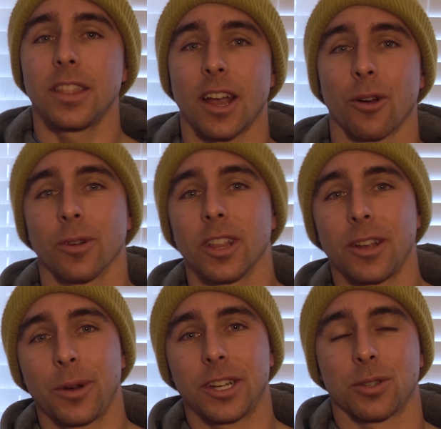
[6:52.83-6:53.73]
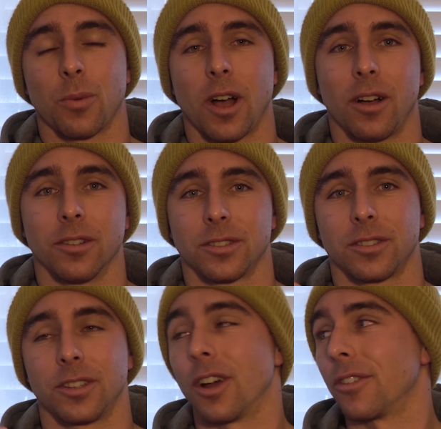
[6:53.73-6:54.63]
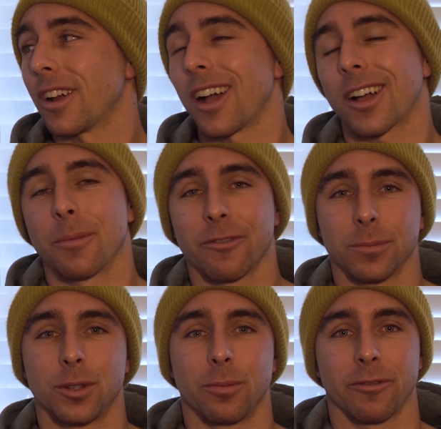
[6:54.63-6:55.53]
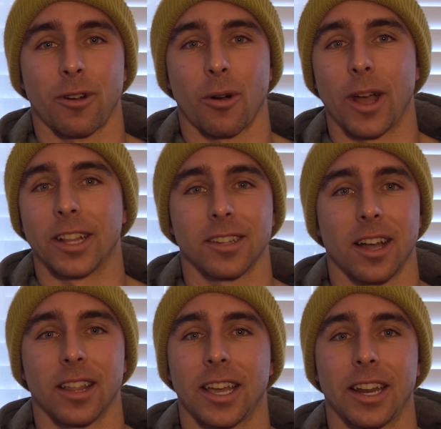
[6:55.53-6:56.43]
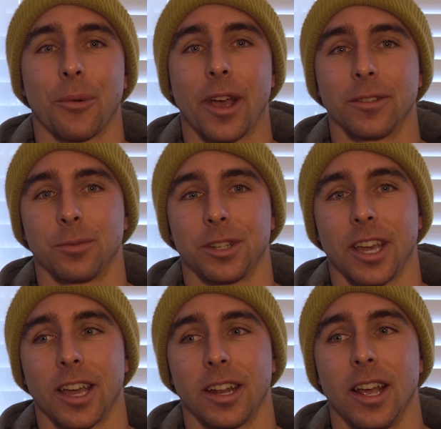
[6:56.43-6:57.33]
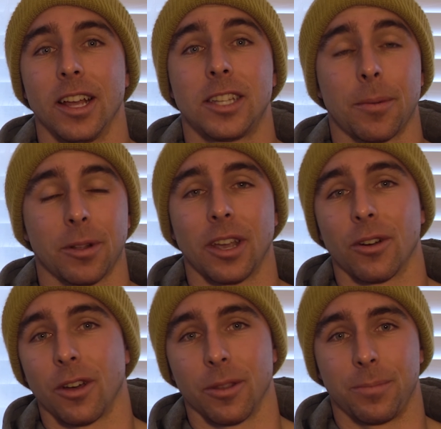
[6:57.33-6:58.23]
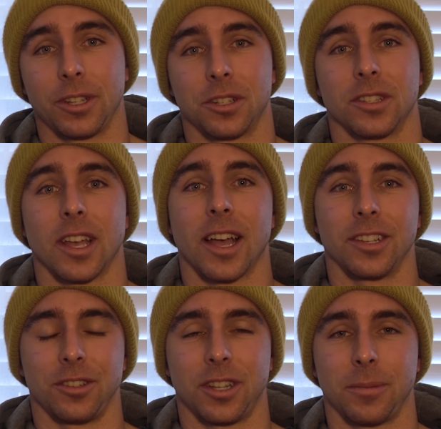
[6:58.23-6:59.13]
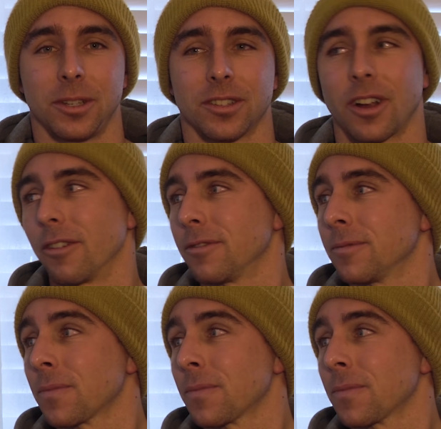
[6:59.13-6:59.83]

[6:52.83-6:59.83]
They're really weak swells, you know, they're not coming from super far away. It's not like any waves we get typically on all the beaches that you see me surf.